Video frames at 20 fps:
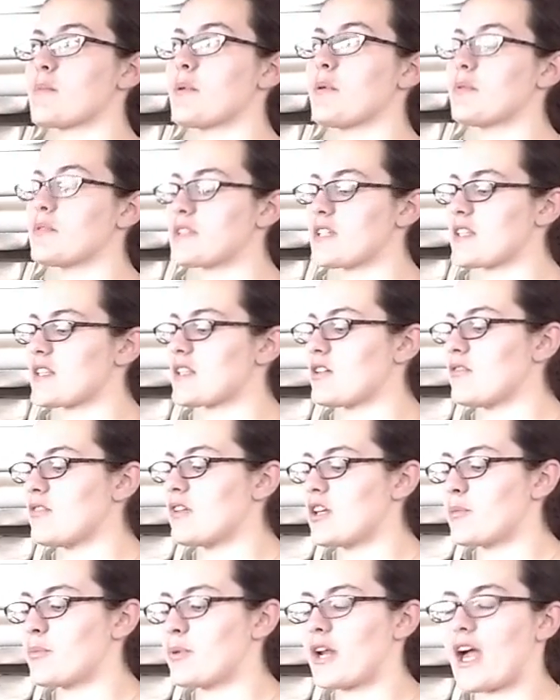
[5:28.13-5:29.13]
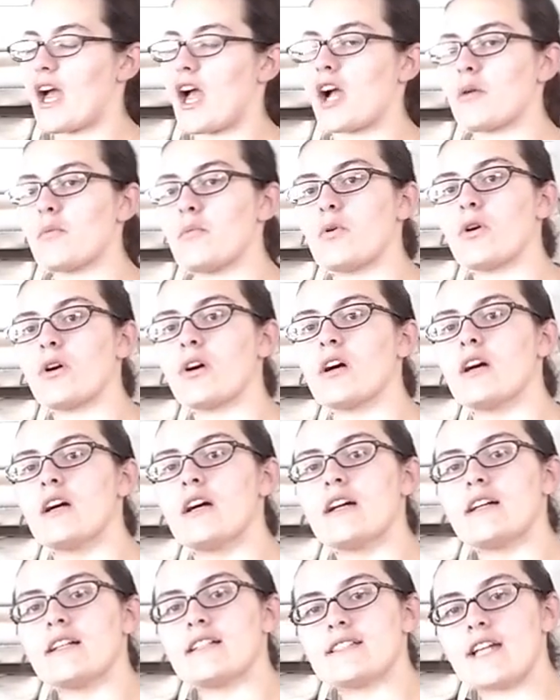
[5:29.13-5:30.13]
Some people say that you need to put a hackamore
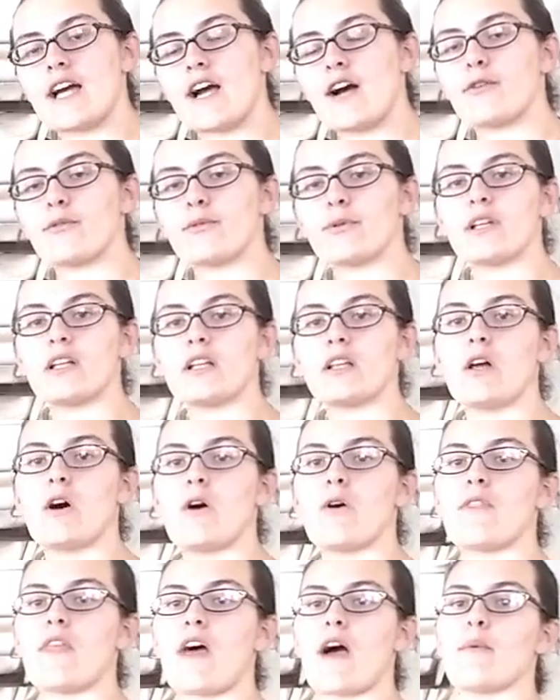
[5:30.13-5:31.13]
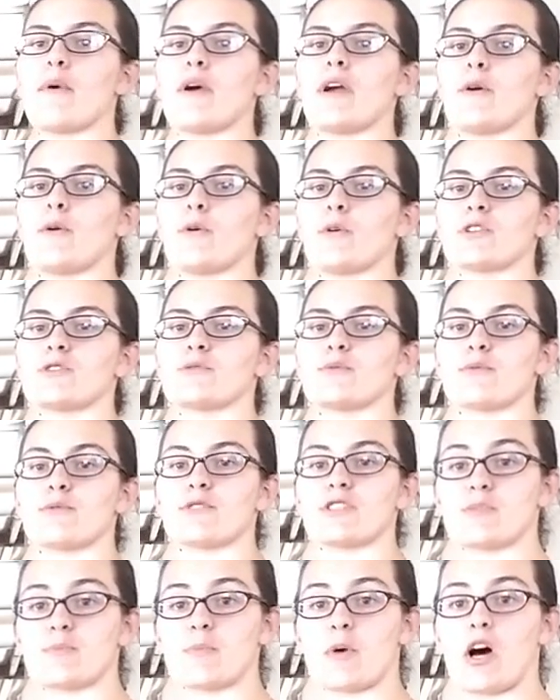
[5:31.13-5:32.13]
down really low. That way a horse
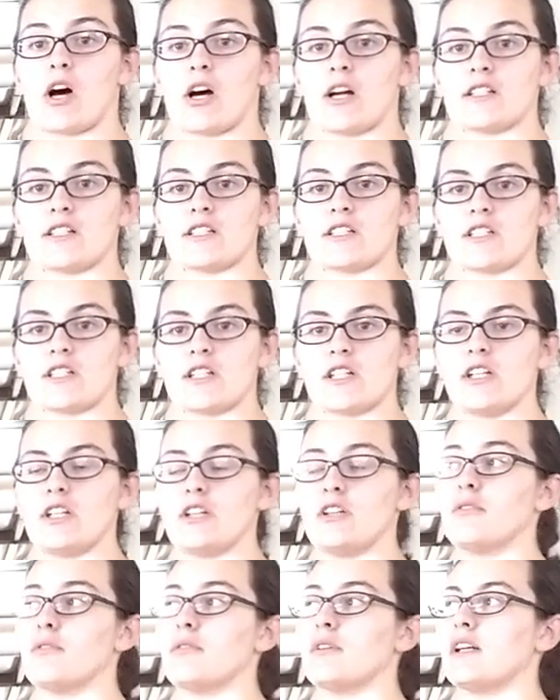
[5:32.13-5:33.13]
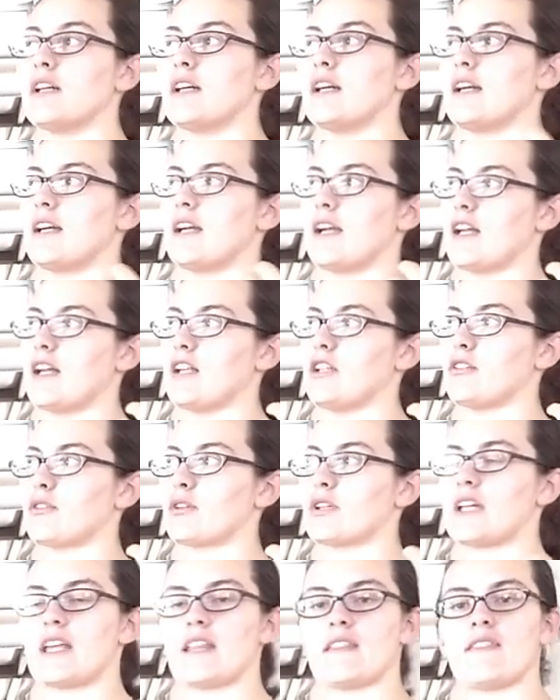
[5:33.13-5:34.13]
will respond to you and
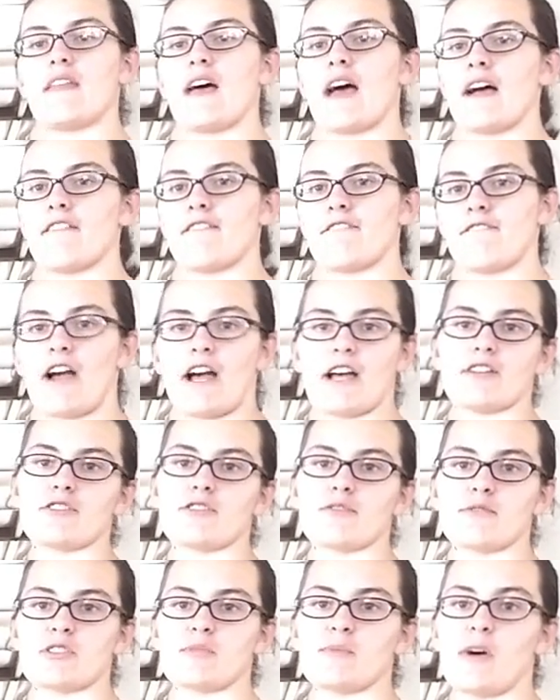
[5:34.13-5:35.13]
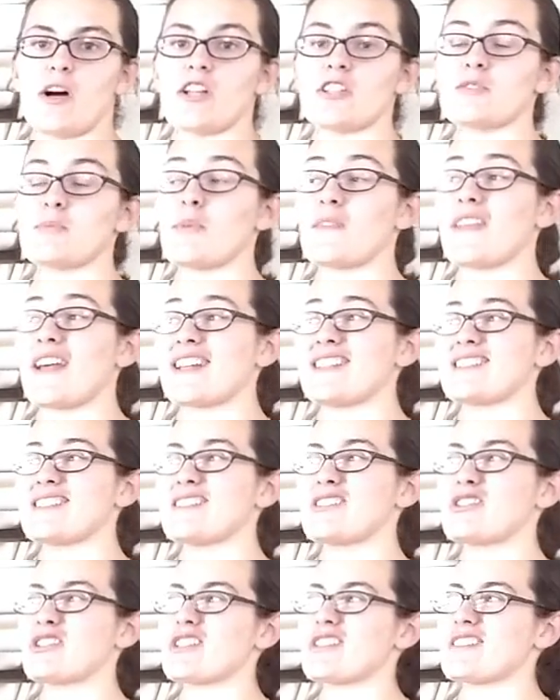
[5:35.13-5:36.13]
you'll get that faster response. But
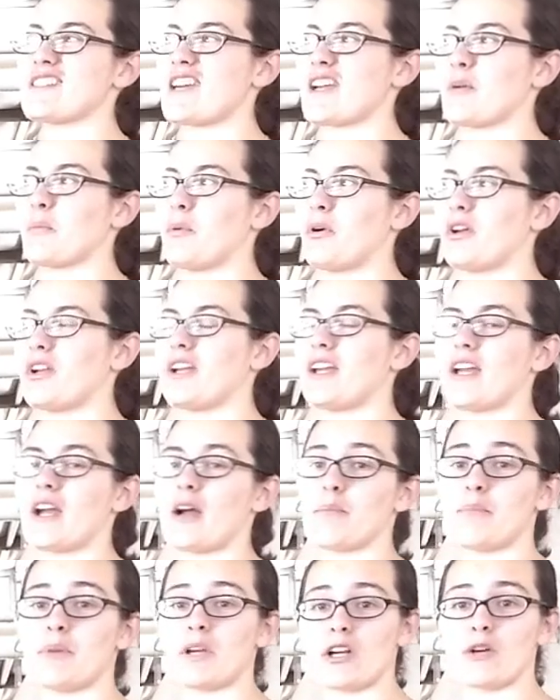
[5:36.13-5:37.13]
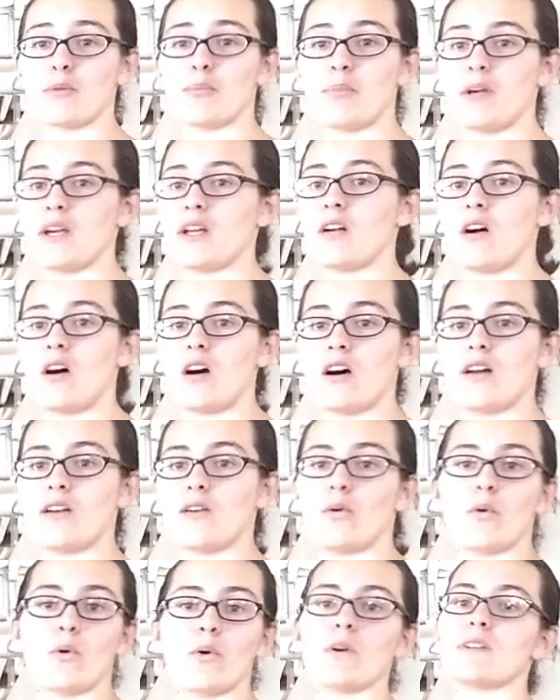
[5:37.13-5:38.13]
that's just like putting a bigger bit
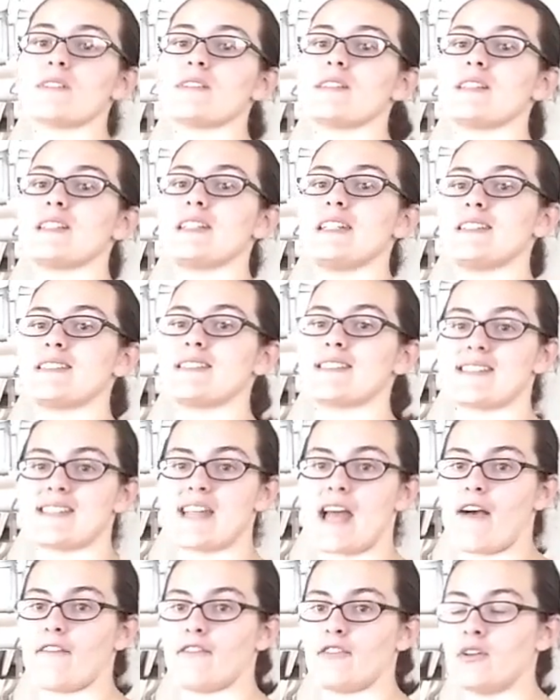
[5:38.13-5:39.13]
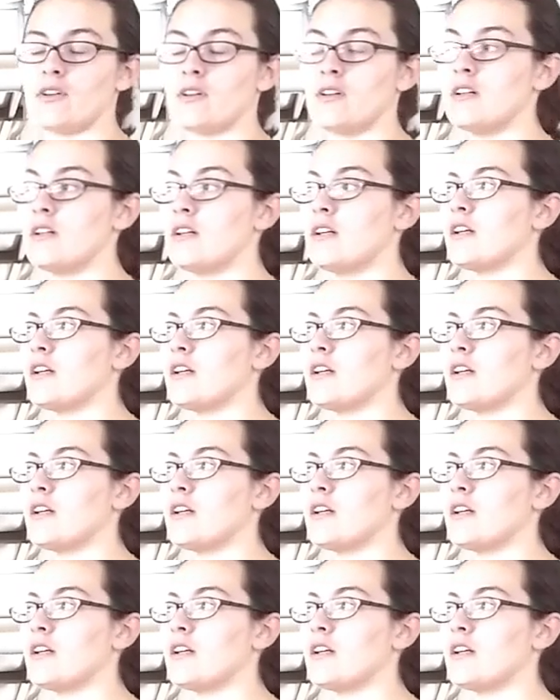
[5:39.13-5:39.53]
on a horse that needs a snaffle.